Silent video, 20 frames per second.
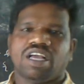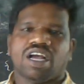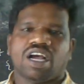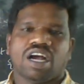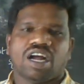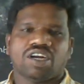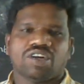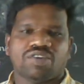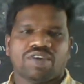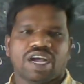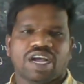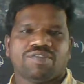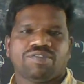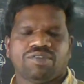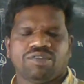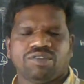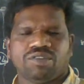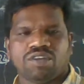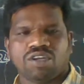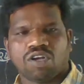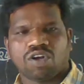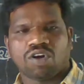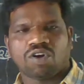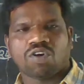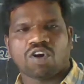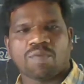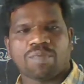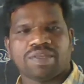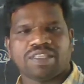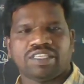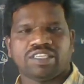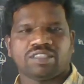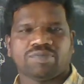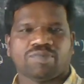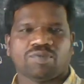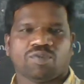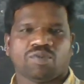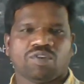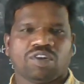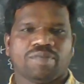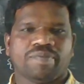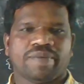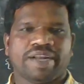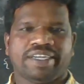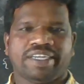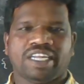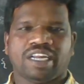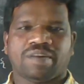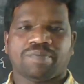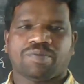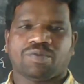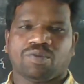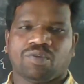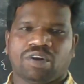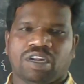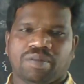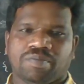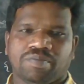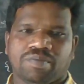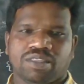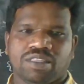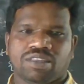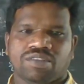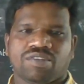and you have to copy this program, entire program.